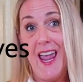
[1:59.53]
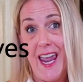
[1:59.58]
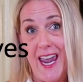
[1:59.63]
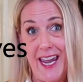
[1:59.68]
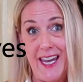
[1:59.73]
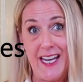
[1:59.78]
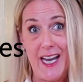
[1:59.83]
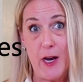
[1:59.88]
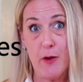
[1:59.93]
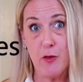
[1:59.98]

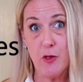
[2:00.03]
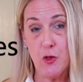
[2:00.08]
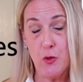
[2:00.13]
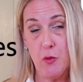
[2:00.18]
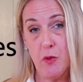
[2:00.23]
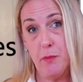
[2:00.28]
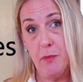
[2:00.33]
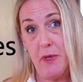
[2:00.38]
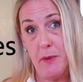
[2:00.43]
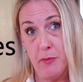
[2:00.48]
8 hours
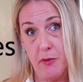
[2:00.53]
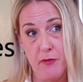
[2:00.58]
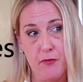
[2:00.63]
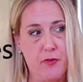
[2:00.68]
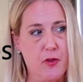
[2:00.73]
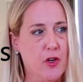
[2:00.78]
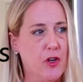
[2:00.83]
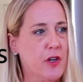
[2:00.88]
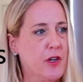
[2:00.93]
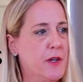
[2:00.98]
would be
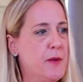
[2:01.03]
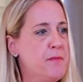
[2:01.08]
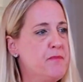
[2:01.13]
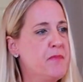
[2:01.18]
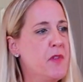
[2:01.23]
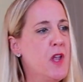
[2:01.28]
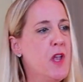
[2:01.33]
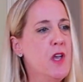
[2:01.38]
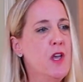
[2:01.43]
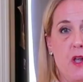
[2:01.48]
preferred.
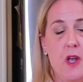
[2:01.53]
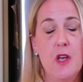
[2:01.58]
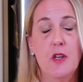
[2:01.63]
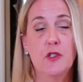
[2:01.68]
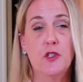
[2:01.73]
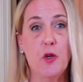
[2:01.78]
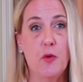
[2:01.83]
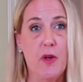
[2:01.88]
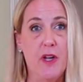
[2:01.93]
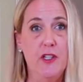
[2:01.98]

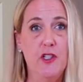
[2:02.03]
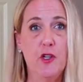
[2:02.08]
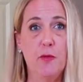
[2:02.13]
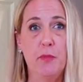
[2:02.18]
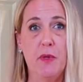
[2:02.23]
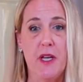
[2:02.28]
So in your